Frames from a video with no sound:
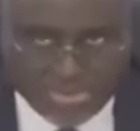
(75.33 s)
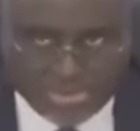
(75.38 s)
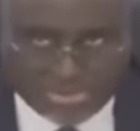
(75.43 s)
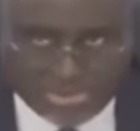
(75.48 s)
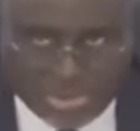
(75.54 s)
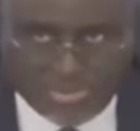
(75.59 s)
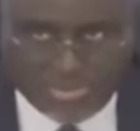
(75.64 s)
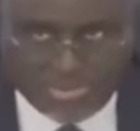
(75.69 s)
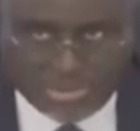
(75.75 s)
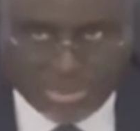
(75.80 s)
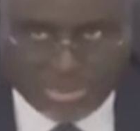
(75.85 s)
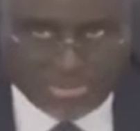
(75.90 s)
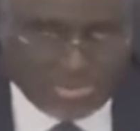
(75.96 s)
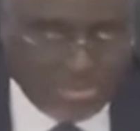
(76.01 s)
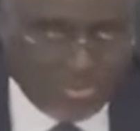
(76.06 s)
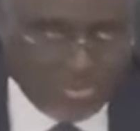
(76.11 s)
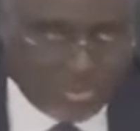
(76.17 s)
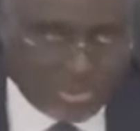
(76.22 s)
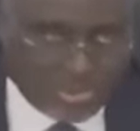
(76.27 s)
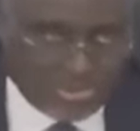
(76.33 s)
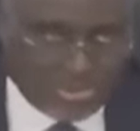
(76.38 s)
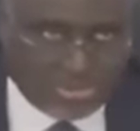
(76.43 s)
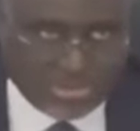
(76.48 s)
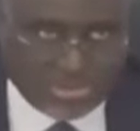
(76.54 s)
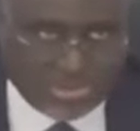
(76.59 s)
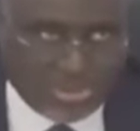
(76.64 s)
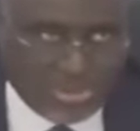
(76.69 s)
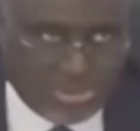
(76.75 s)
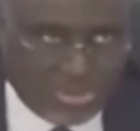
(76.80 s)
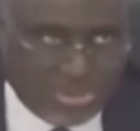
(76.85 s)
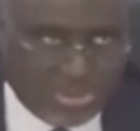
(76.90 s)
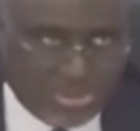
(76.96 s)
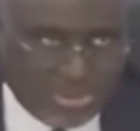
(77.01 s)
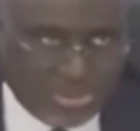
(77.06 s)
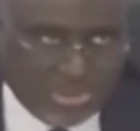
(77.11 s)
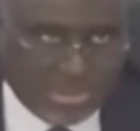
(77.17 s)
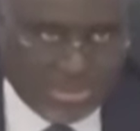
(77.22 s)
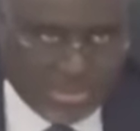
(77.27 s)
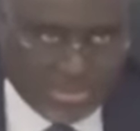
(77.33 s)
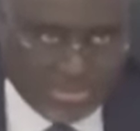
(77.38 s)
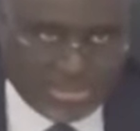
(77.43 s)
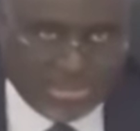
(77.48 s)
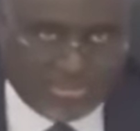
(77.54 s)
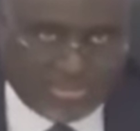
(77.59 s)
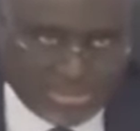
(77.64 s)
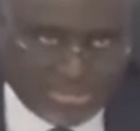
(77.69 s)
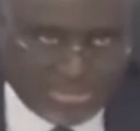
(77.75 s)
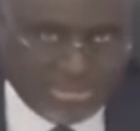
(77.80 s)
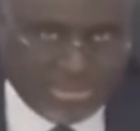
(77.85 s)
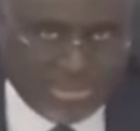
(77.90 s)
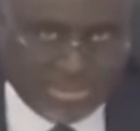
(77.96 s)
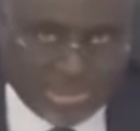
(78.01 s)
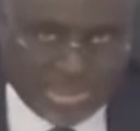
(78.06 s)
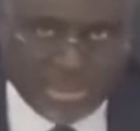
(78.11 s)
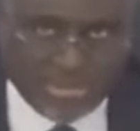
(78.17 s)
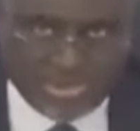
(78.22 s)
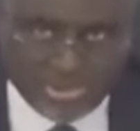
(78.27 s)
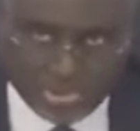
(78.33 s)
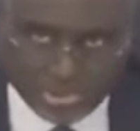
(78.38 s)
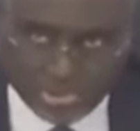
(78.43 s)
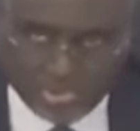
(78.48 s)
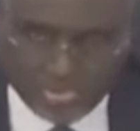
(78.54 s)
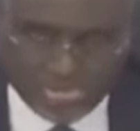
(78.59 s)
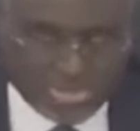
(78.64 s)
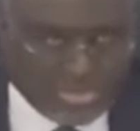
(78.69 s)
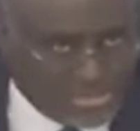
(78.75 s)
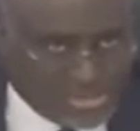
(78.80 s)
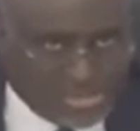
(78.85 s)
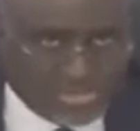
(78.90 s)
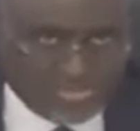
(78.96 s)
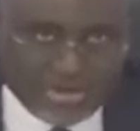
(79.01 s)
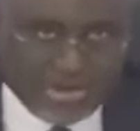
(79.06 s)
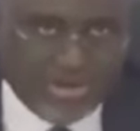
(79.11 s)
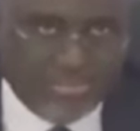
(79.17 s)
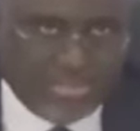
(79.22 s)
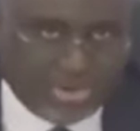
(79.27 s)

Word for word: discountenancing what the 19th president came to do, but it is very